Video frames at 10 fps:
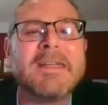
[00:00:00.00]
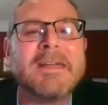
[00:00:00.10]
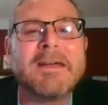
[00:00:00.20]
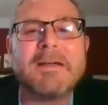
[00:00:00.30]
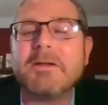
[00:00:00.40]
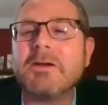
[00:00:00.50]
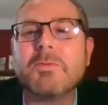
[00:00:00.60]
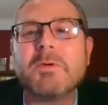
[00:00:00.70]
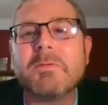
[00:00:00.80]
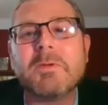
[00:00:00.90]
uh, you know,
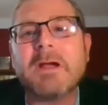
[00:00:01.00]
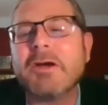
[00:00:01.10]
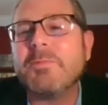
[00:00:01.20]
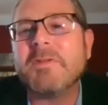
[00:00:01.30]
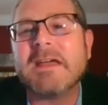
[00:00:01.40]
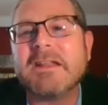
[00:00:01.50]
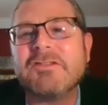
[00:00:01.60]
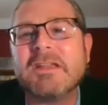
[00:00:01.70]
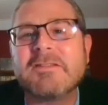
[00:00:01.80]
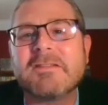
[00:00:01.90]
we, I hope you've had a
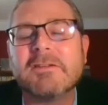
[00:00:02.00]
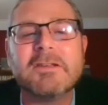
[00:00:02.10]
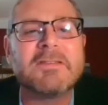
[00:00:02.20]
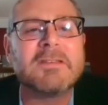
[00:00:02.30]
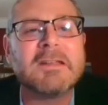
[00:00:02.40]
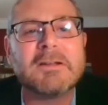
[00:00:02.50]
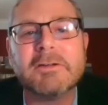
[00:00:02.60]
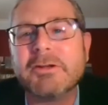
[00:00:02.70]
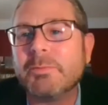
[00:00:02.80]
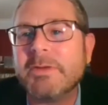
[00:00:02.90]
chance to listen in a
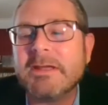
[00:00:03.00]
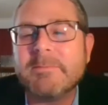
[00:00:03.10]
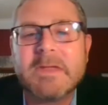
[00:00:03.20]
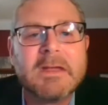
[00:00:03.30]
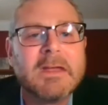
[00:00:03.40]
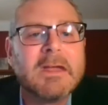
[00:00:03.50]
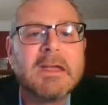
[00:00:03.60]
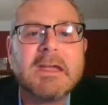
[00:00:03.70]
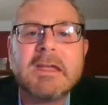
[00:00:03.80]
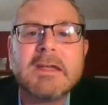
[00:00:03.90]
little bit,
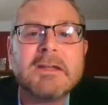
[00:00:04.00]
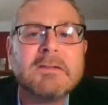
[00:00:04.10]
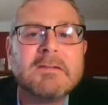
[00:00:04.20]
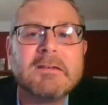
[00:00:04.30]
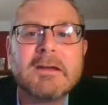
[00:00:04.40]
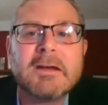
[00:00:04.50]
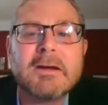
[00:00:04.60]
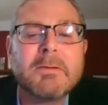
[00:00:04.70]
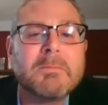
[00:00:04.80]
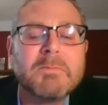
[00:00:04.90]
and
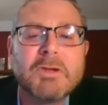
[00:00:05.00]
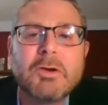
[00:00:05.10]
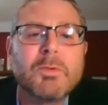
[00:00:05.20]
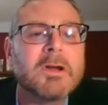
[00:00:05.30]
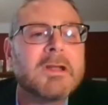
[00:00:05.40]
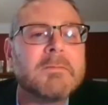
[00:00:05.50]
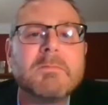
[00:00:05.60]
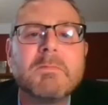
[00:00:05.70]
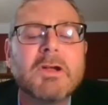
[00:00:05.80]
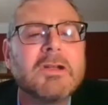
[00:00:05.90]
um, you know, we're going to
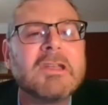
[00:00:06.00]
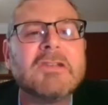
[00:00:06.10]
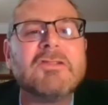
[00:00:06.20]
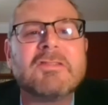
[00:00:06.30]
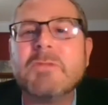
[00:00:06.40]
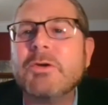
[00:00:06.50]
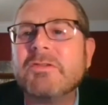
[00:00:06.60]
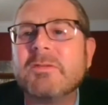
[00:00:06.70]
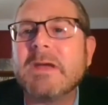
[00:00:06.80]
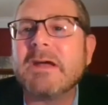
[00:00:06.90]
uh, get you some
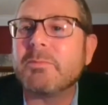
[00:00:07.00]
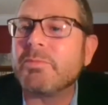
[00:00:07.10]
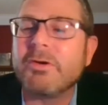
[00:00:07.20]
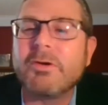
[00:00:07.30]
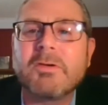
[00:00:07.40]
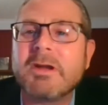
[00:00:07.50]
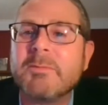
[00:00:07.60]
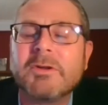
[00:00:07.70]
notes about the program.